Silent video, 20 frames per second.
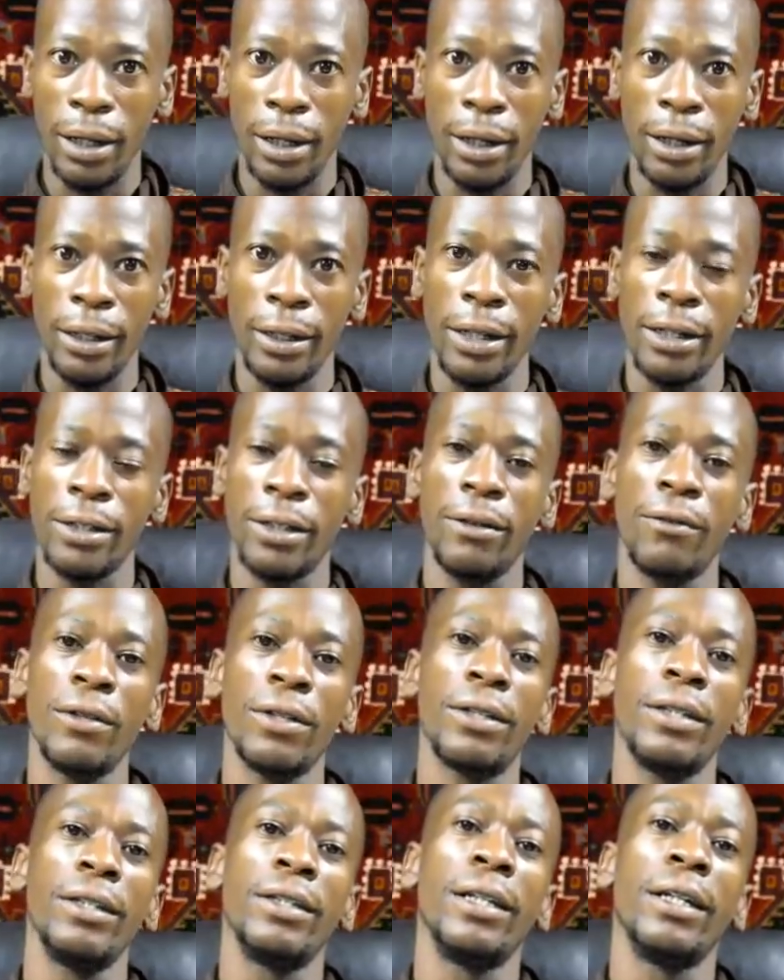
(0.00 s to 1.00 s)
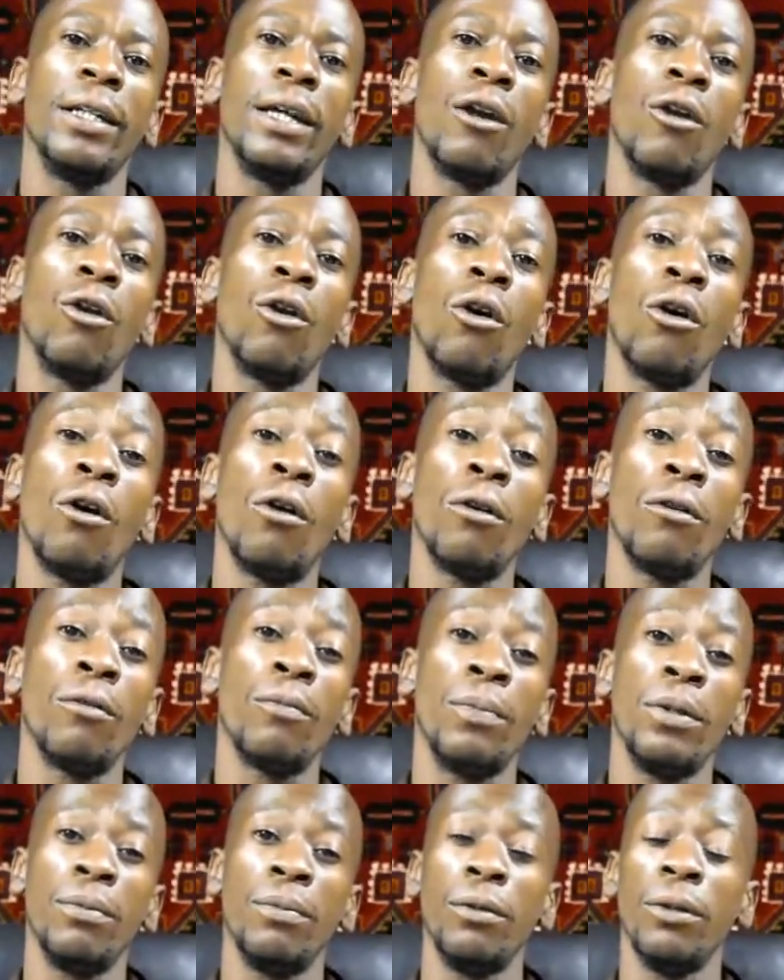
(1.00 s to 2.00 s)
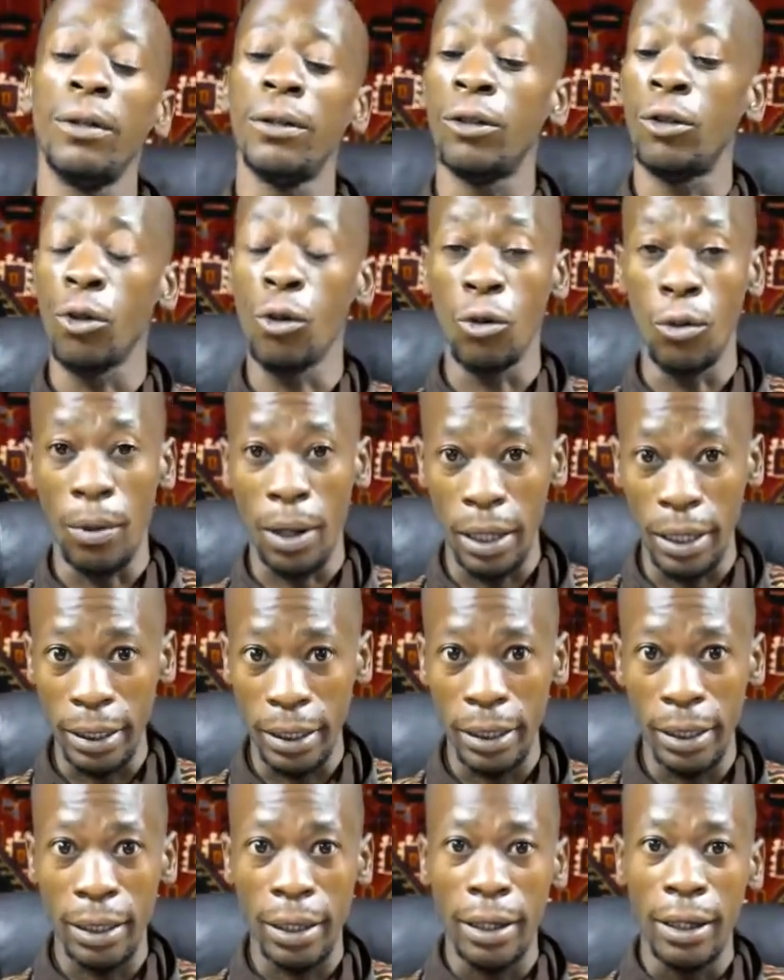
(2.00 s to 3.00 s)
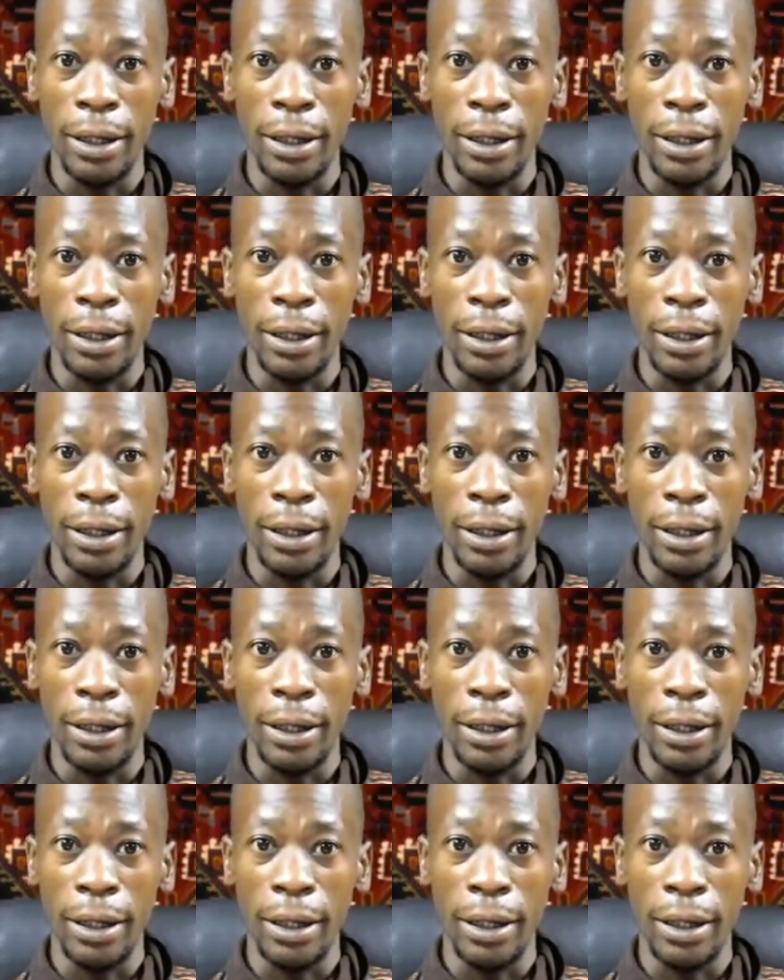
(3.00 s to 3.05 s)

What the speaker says: It has devastated a lot of people globally.